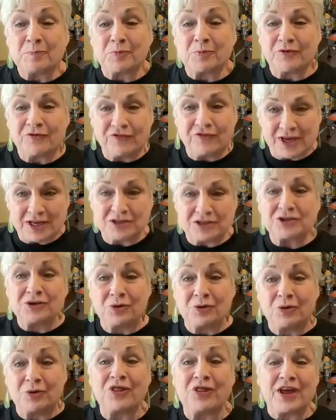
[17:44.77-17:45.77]

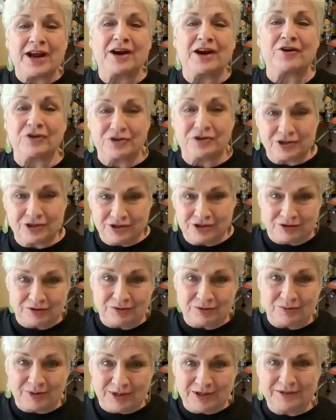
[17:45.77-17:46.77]
professional there
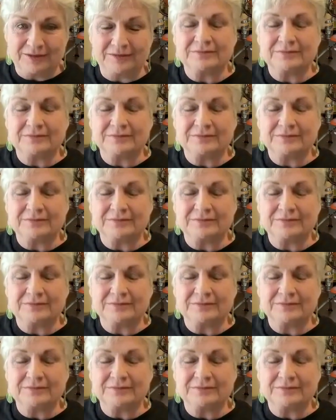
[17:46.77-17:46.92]
too.